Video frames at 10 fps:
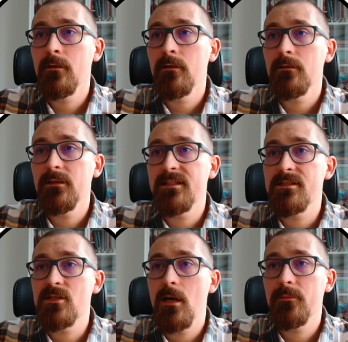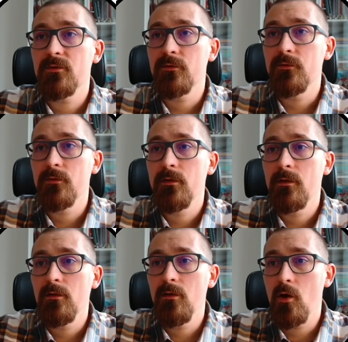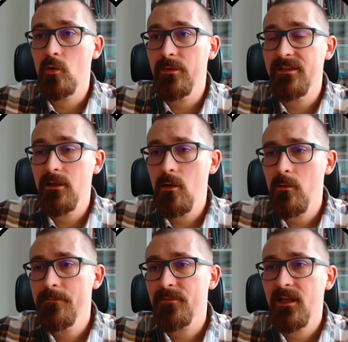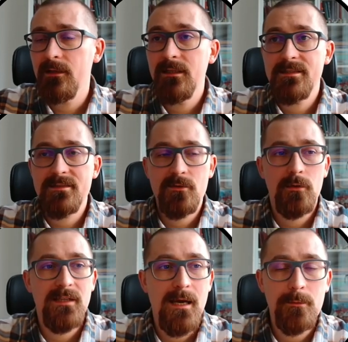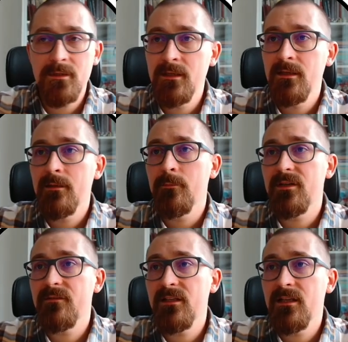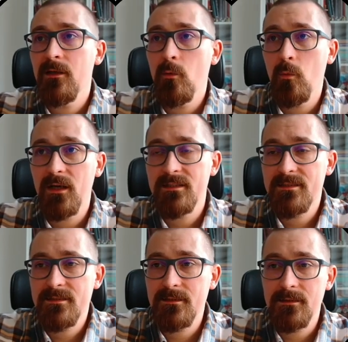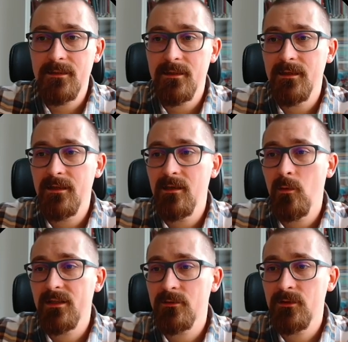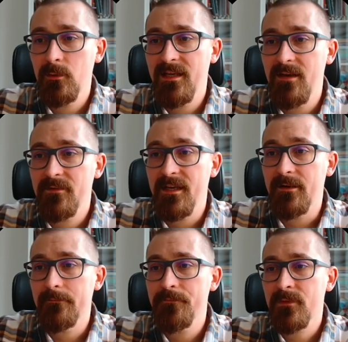Let's jump to log window, and let's scroll down briefly what do we have here.